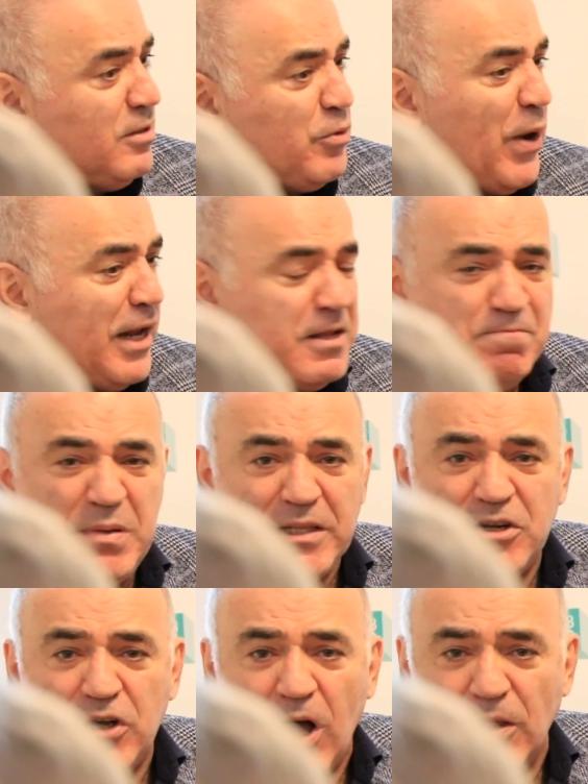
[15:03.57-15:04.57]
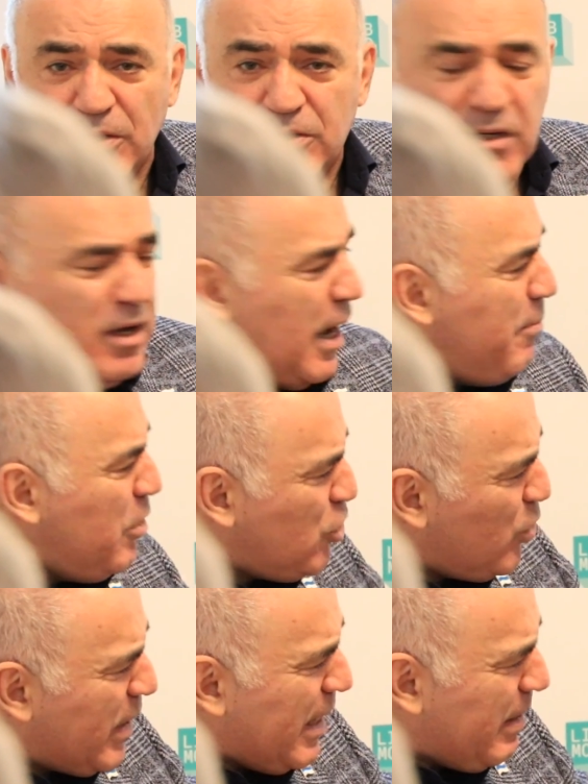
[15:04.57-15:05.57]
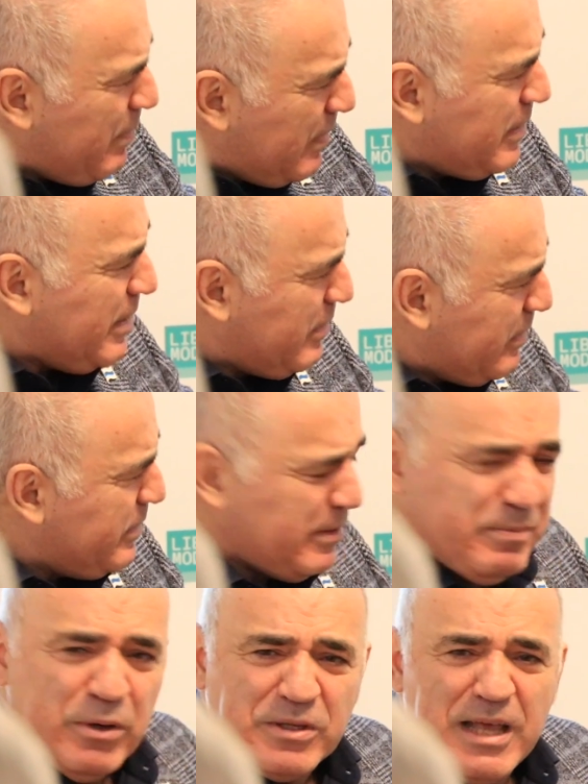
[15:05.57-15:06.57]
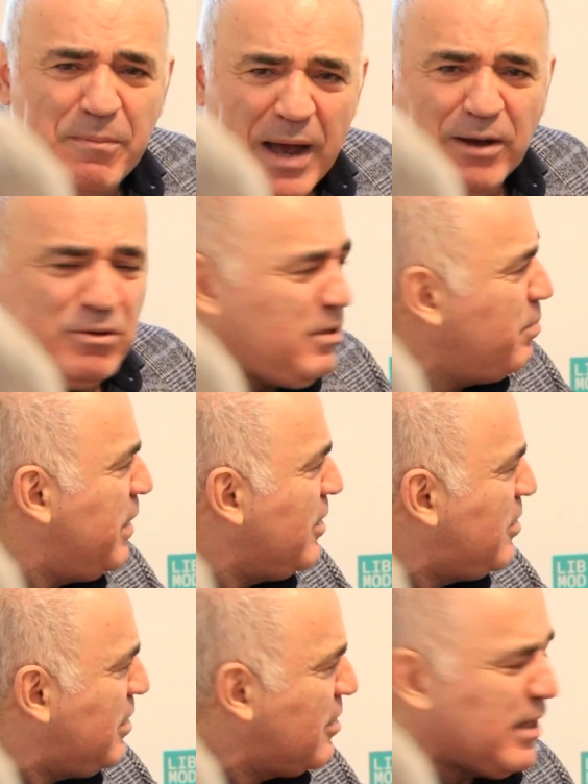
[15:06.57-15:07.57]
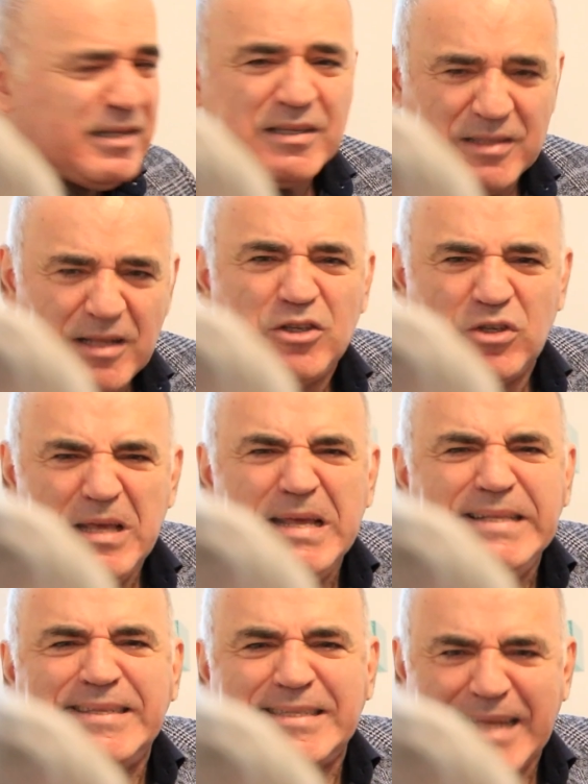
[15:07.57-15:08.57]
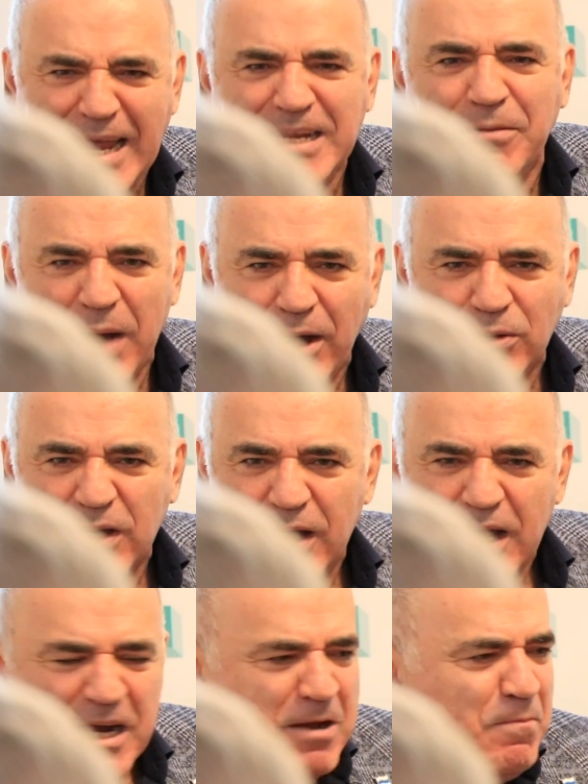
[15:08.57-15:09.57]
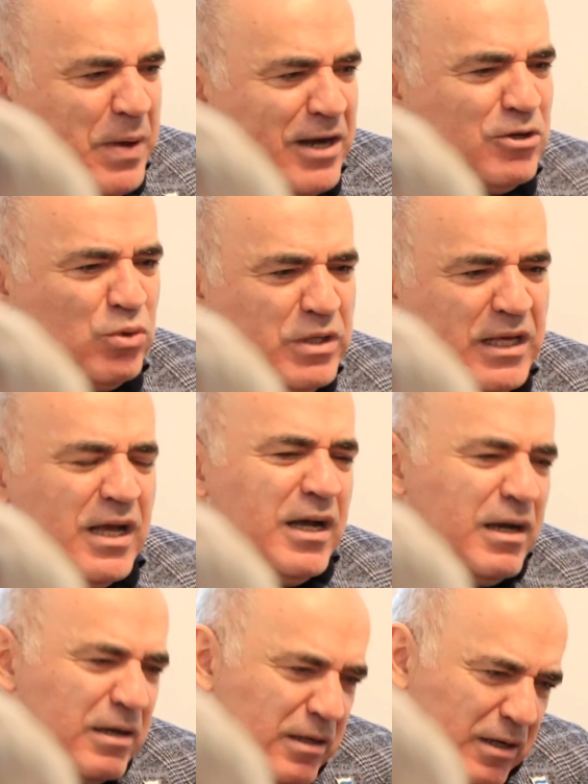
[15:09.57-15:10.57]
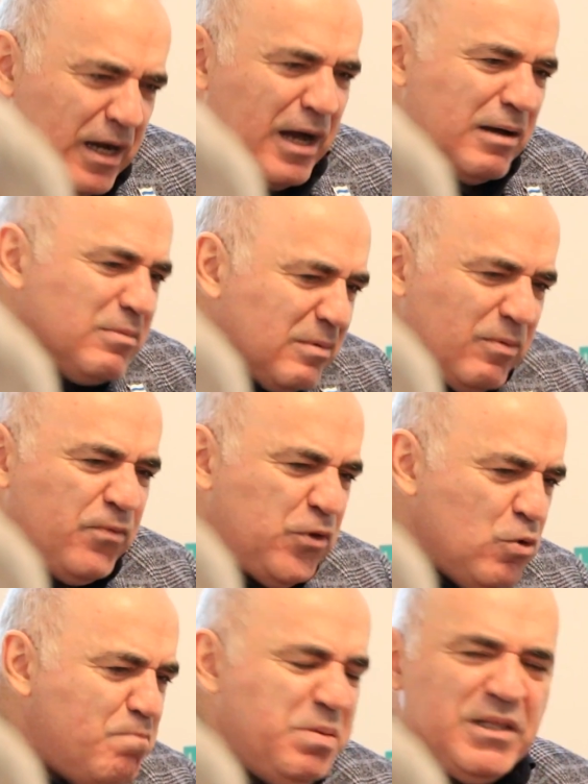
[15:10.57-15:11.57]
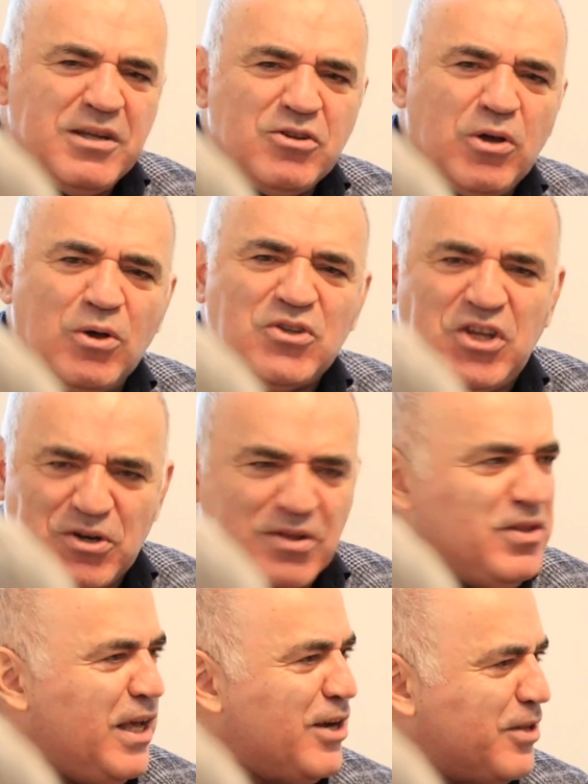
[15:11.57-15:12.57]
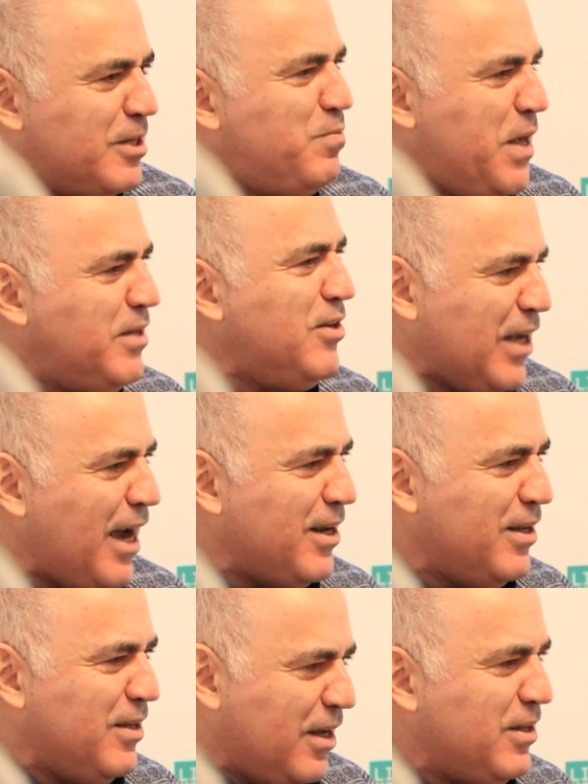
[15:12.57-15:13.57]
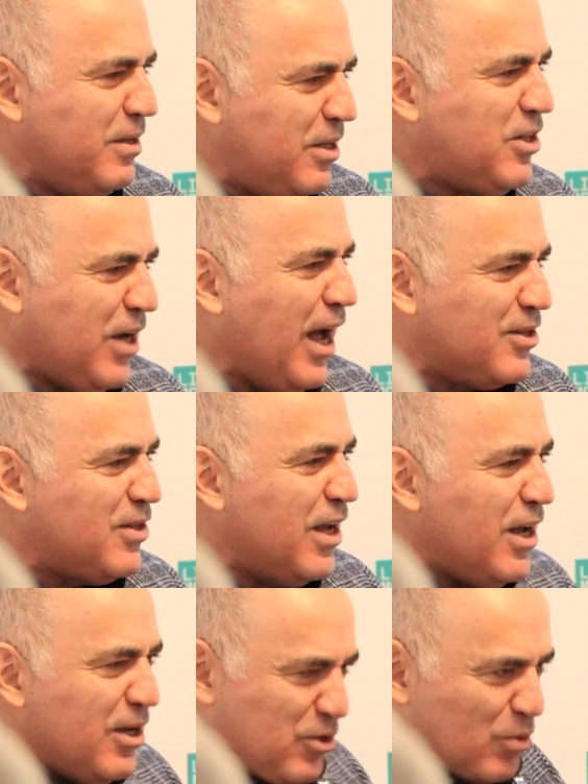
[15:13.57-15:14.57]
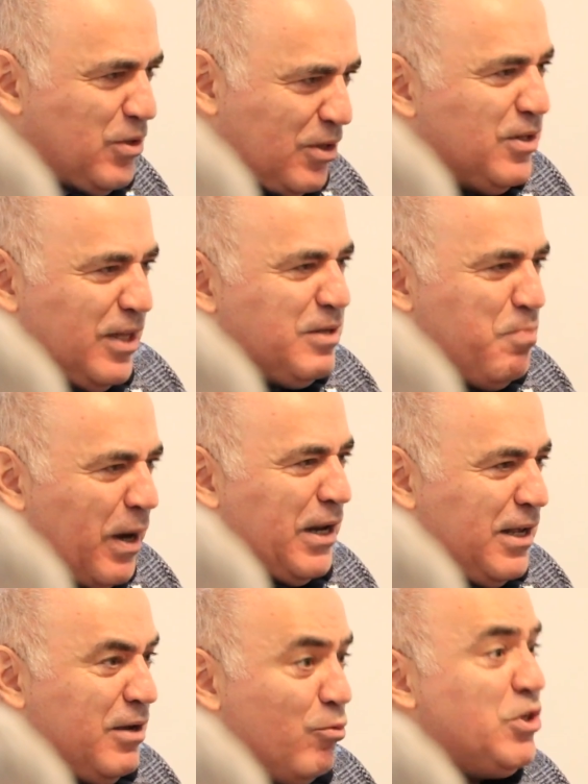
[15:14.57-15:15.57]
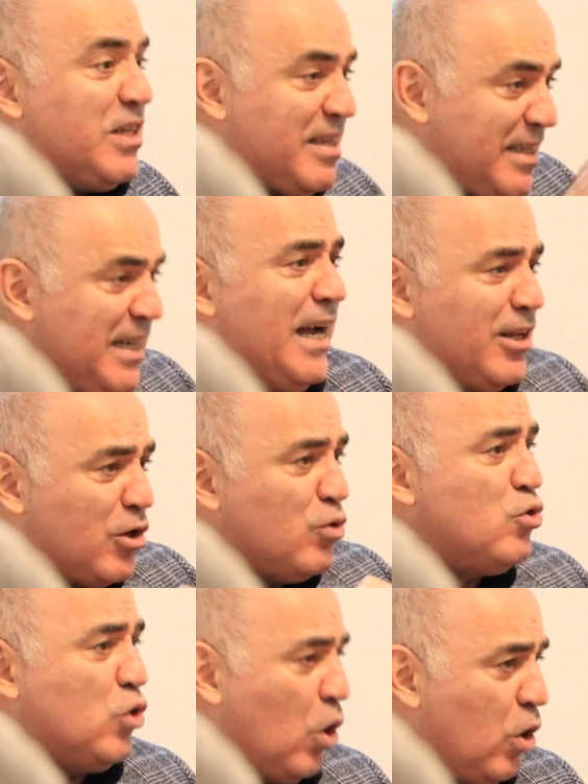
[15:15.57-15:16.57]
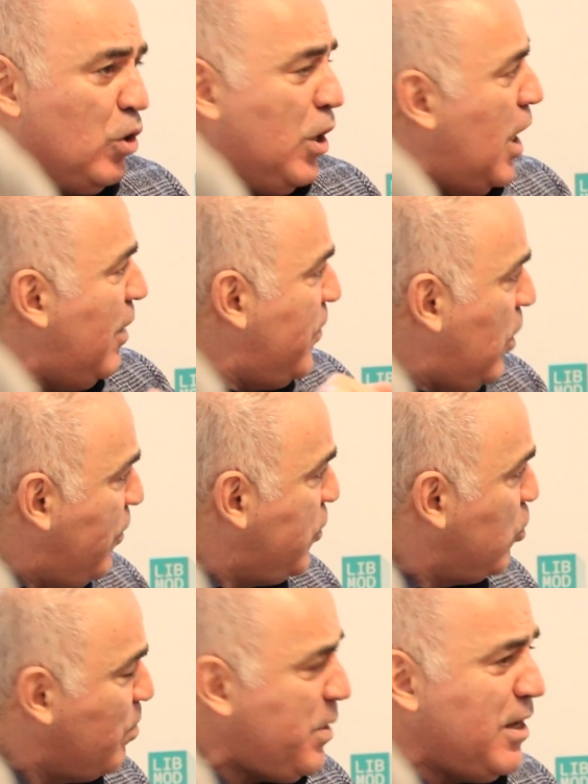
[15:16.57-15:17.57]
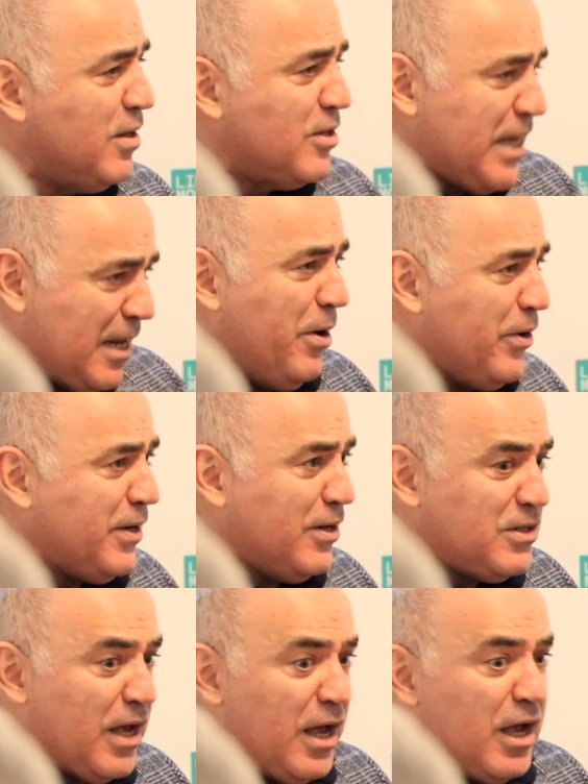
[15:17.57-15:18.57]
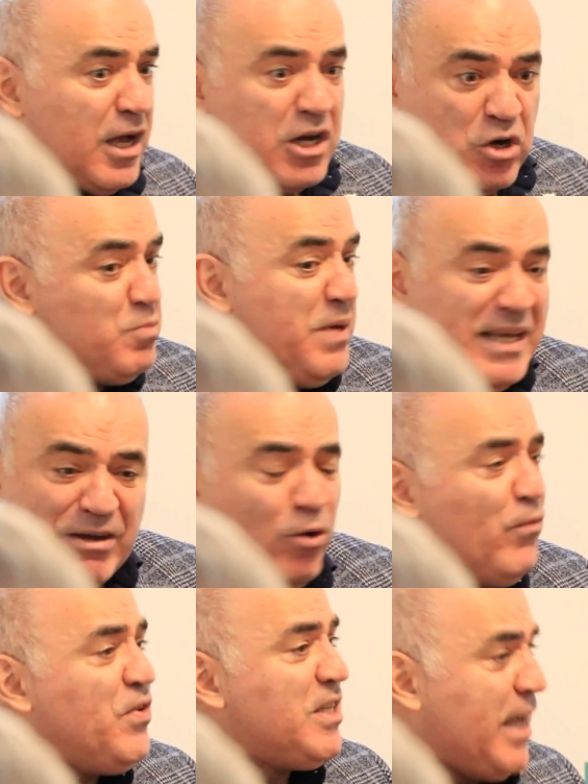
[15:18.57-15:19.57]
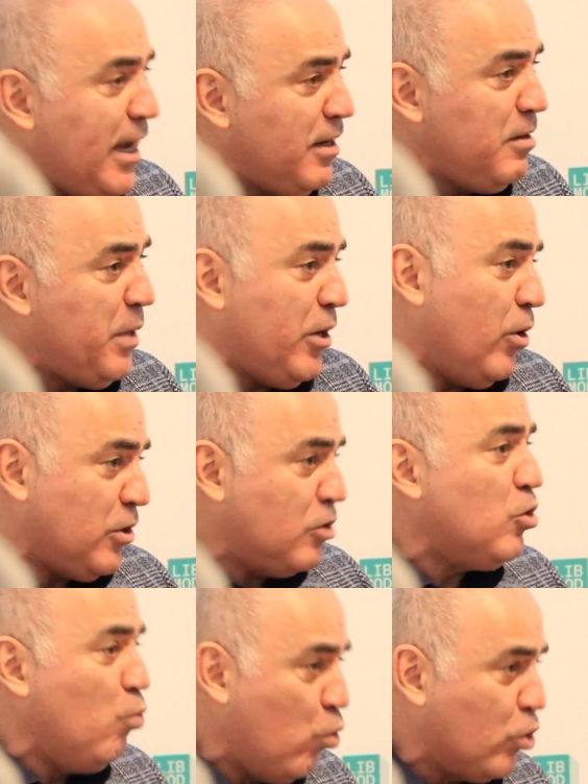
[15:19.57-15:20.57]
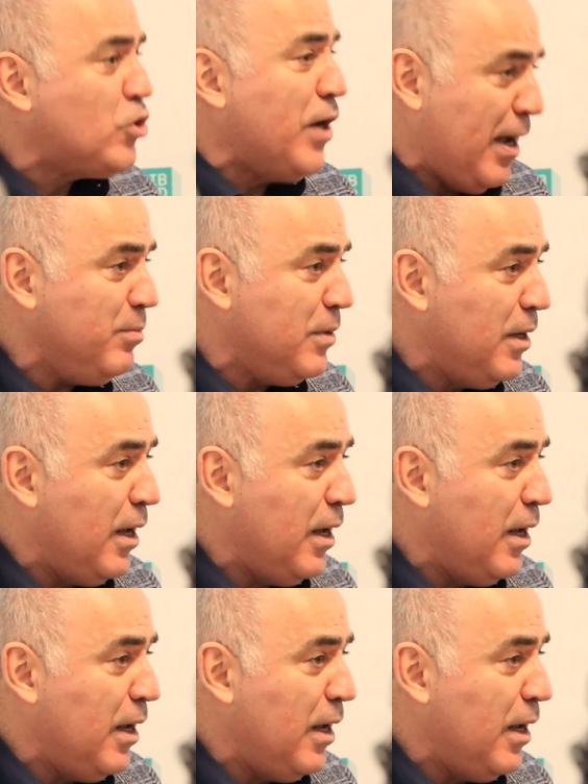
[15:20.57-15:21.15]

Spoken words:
$300 billion. I'm not sure that the amount, but it's insane amount compared to the few $billion here and there that's being discussed. So this money, which is sitting under control of Europeans and Americans, could be confiscated because it's a wartime.